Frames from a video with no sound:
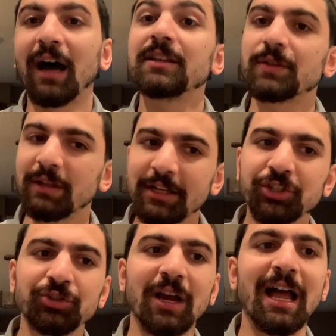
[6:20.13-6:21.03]
So let's
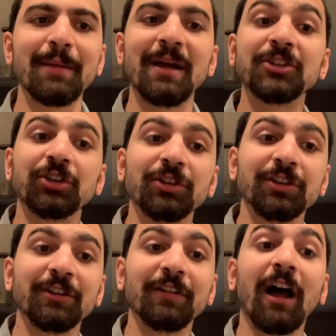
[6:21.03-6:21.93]
try
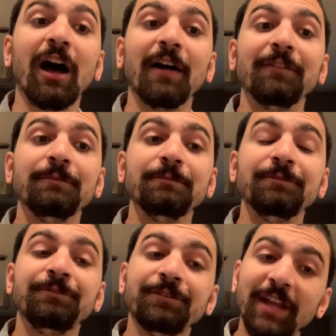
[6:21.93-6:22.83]
measure
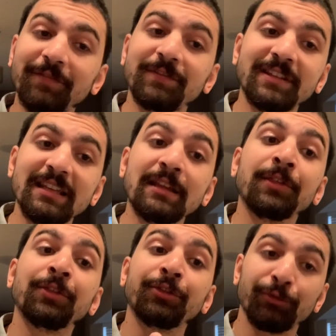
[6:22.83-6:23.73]

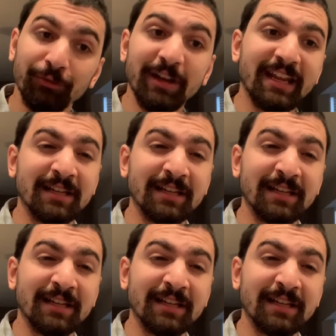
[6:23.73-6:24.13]
53.